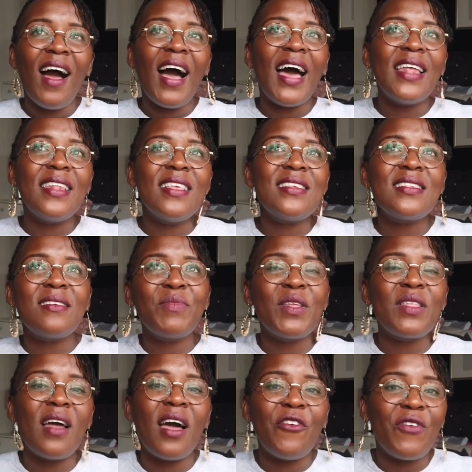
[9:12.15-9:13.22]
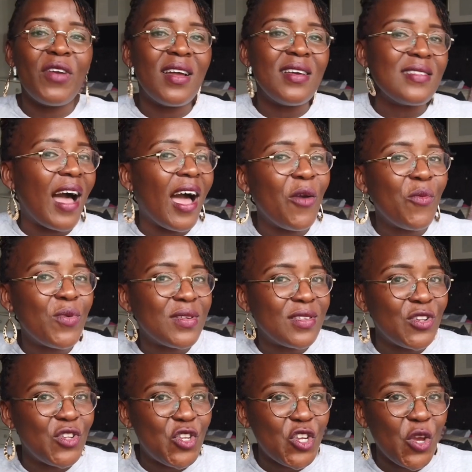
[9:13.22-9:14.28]
And this is something that I realized I
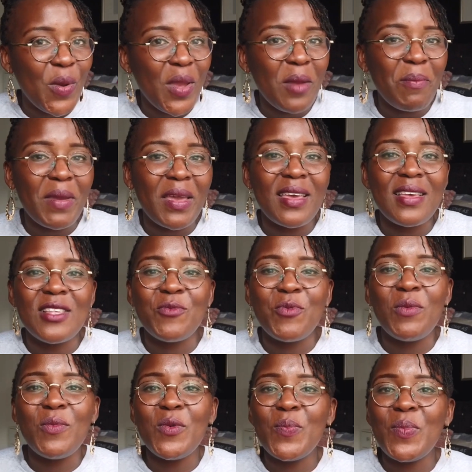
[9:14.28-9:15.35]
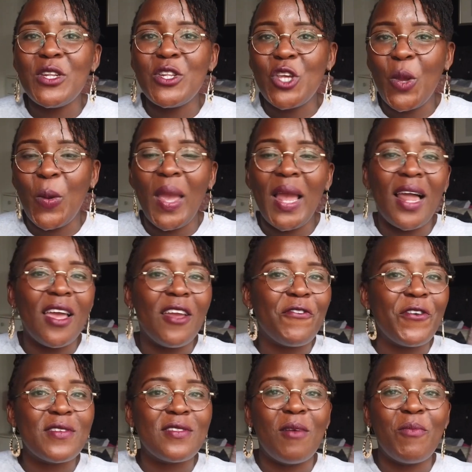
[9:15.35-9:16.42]
wasn't doing because we would be doing, like,
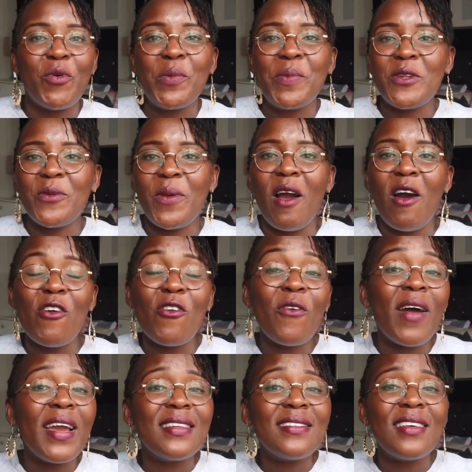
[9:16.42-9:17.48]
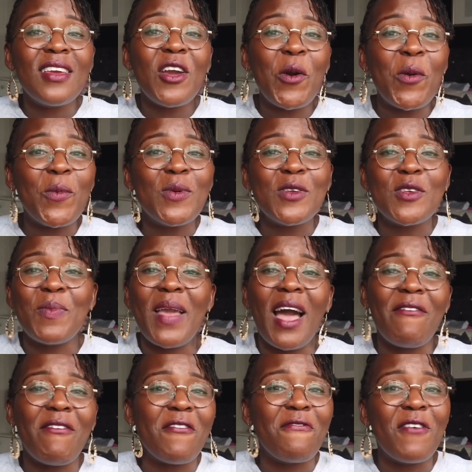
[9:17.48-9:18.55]
for example, we'd be doing our writing or we'd just be
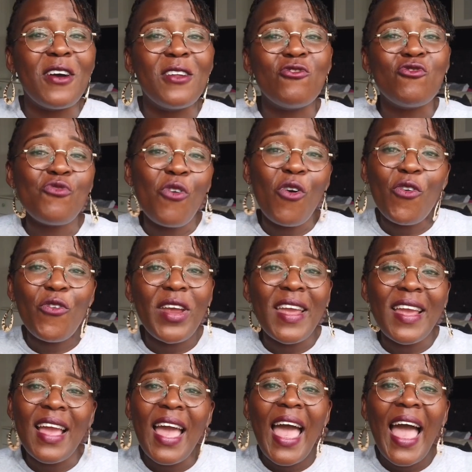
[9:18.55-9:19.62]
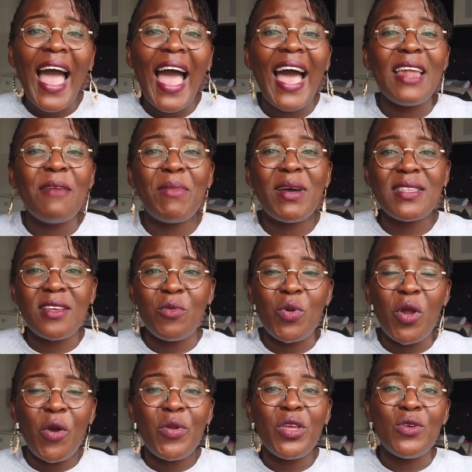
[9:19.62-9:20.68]
having fun drawing, and my son
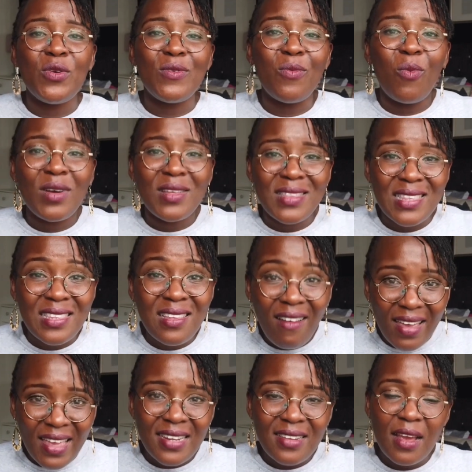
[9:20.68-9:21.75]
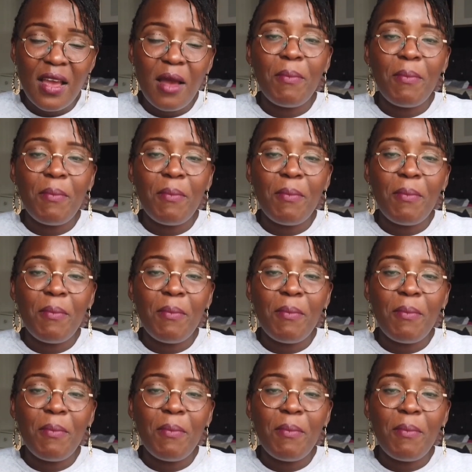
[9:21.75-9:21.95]
would only use one side.